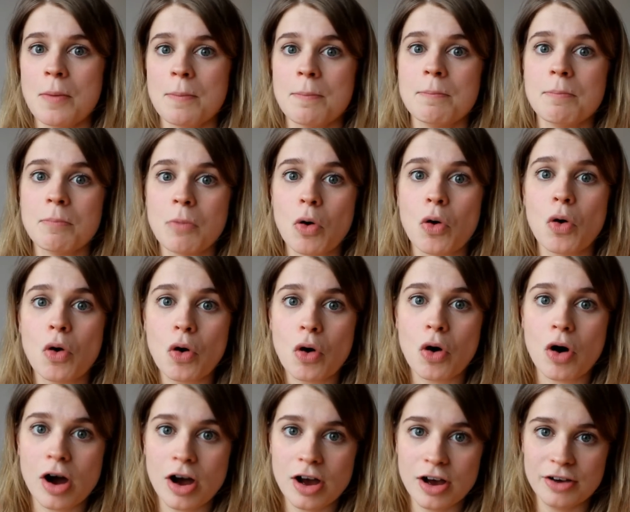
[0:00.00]

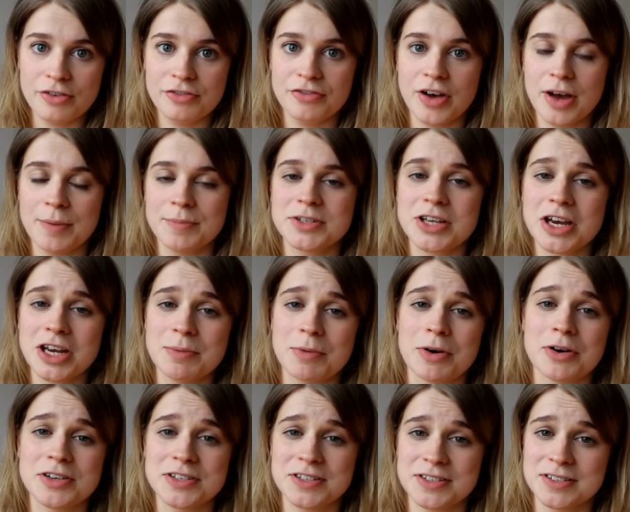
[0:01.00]
more of Toni
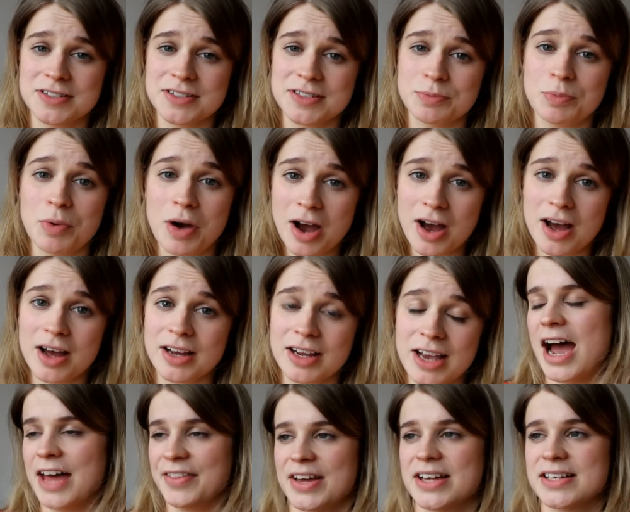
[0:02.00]
Morrison's
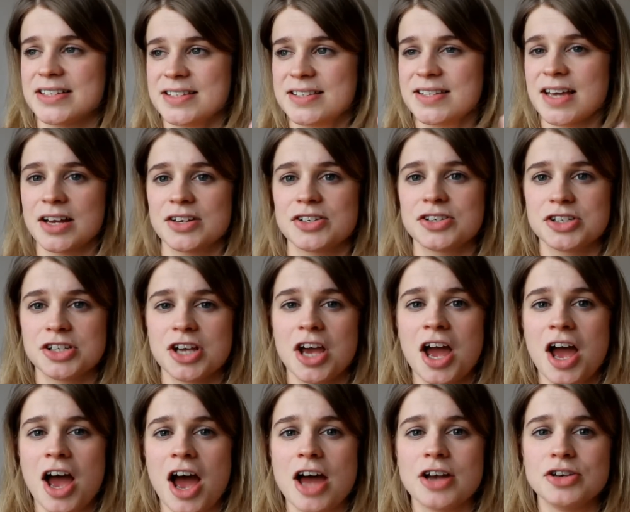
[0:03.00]
work. And that's such
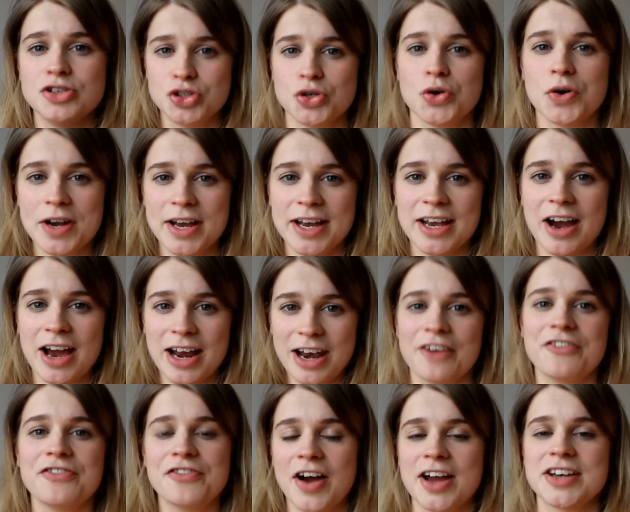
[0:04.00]
a joy. I
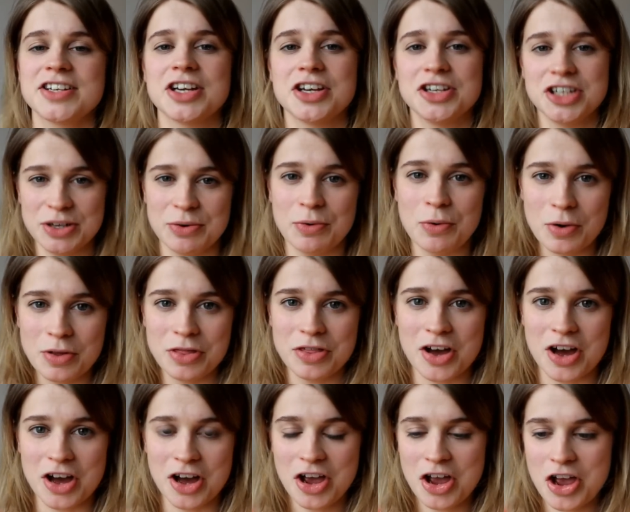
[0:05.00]
love finding a new
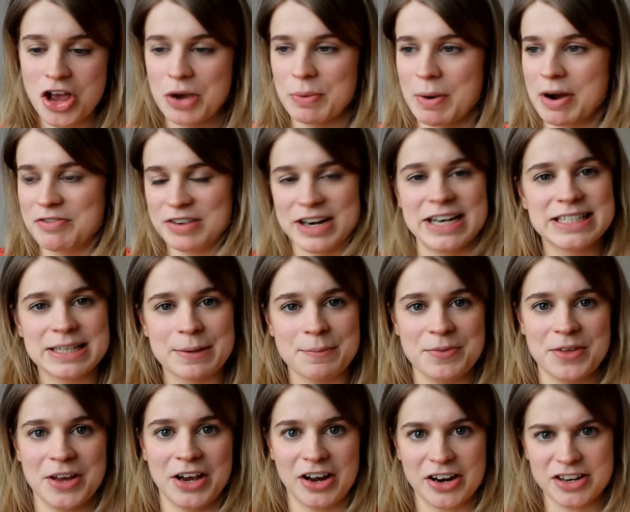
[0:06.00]
author who I read
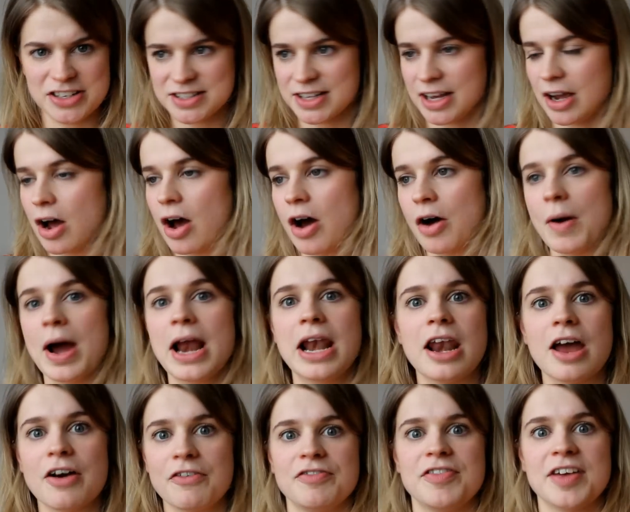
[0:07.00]
something and I just think, oh, I
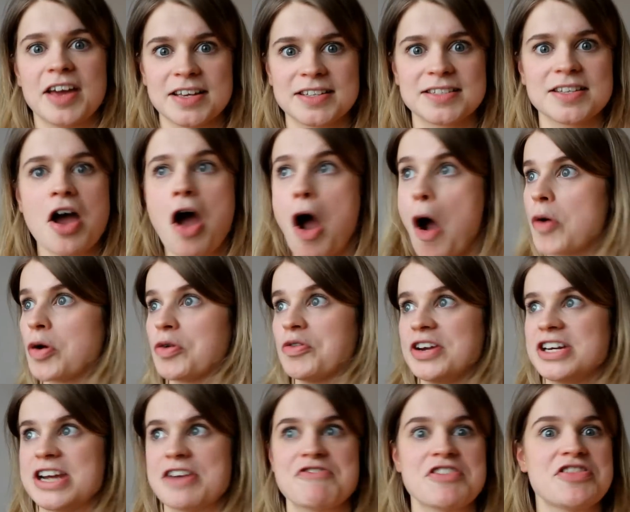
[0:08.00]
love this, I want to
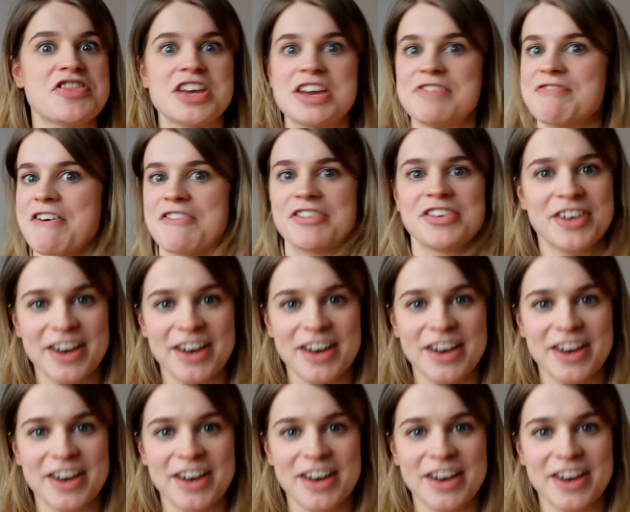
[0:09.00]
read everything you've ever